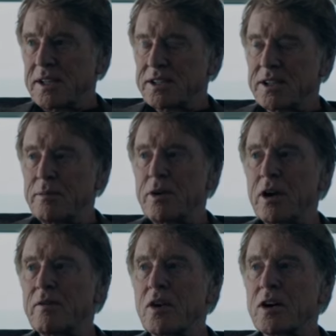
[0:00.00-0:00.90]
some
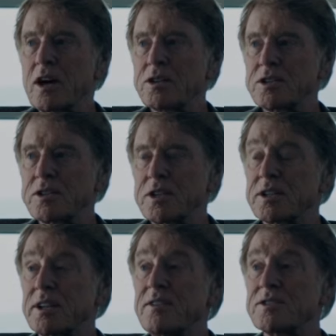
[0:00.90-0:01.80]
part of our
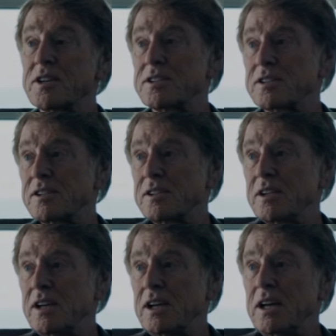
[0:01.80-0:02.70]
consciousness leaves us
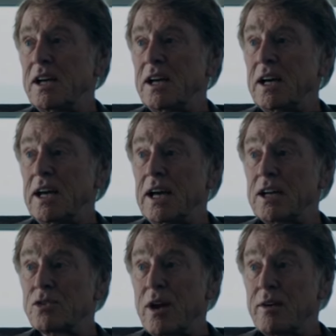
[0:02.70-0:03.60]

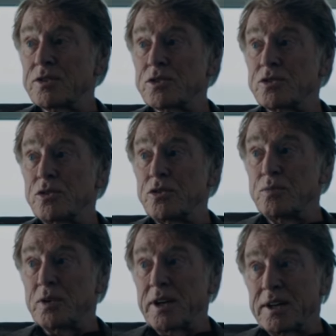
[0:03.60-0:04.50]
and travels to a
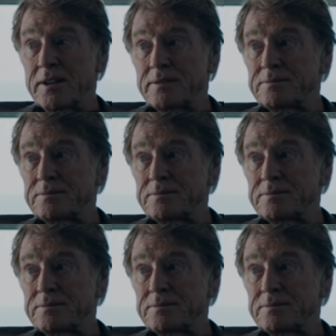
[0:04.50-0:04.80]
new plane.